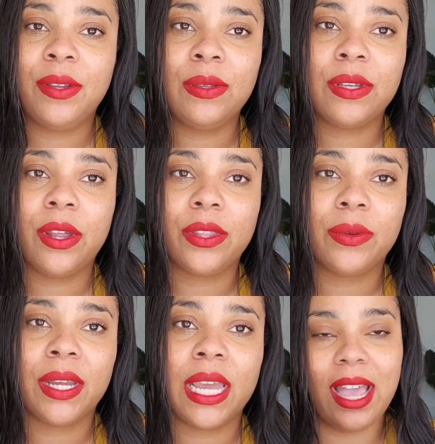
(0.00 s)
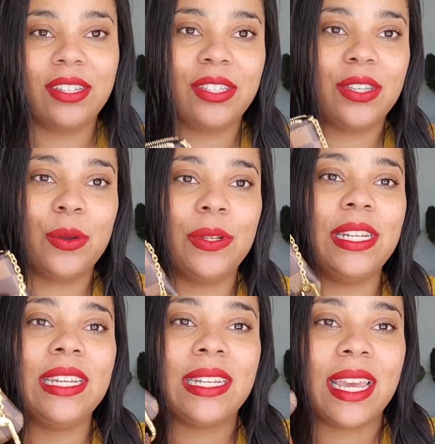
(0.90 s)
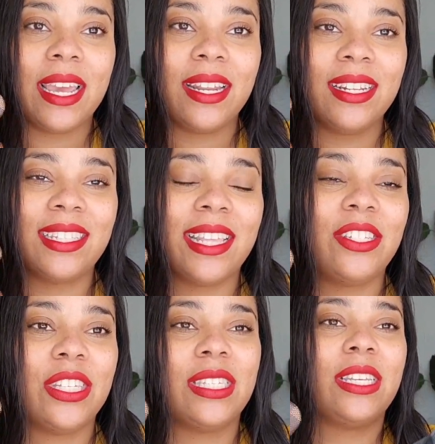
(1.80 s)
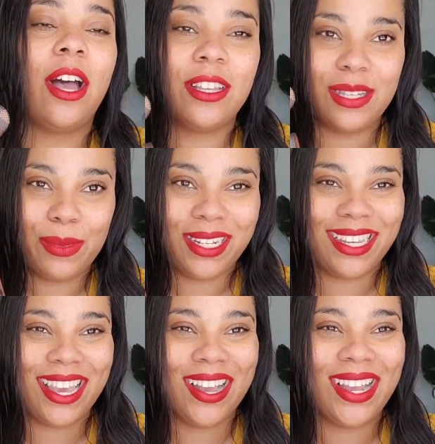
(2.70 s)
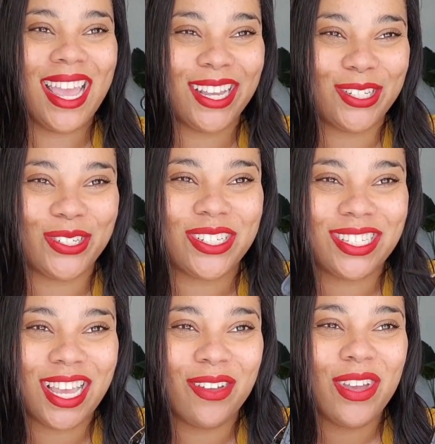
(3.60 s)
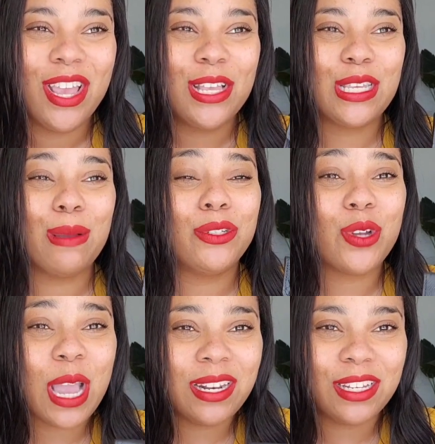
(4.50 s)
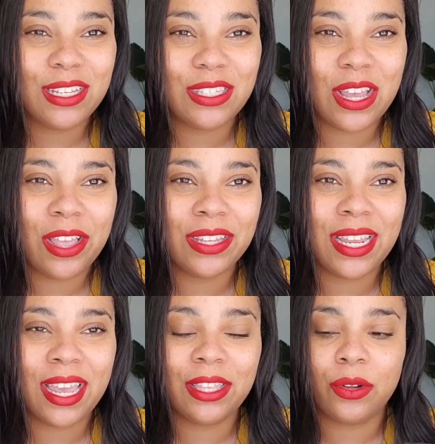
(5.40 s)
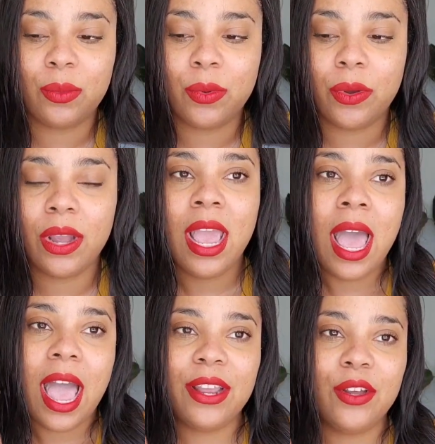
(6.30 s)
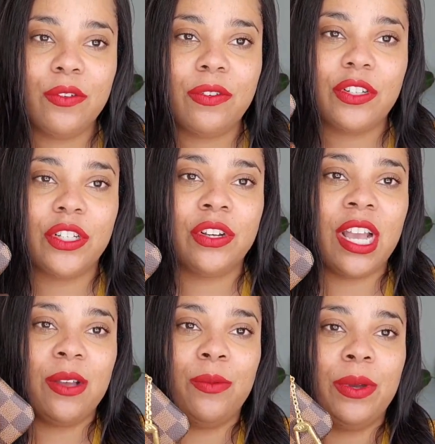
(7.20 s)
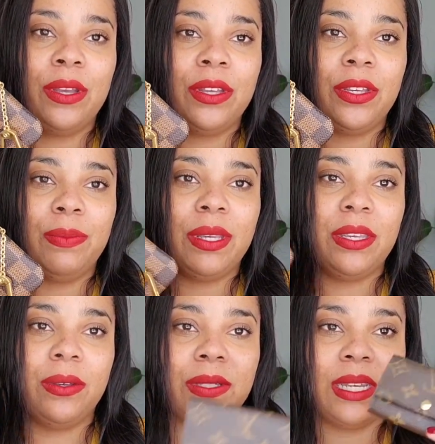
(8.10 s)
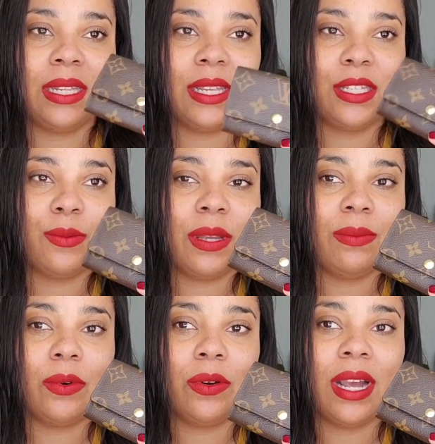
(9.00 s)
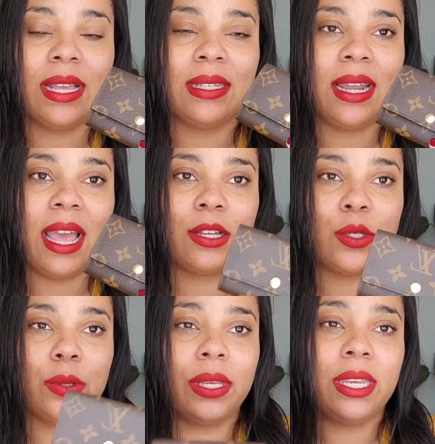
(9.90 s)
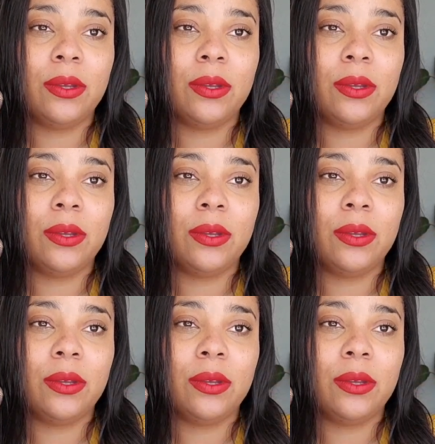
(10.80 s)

use all three. I just don't need it. That's just causing me to carry extra stuff. So I'm trying to consolidate a little more. I know for sure I will be using this one more as an actual key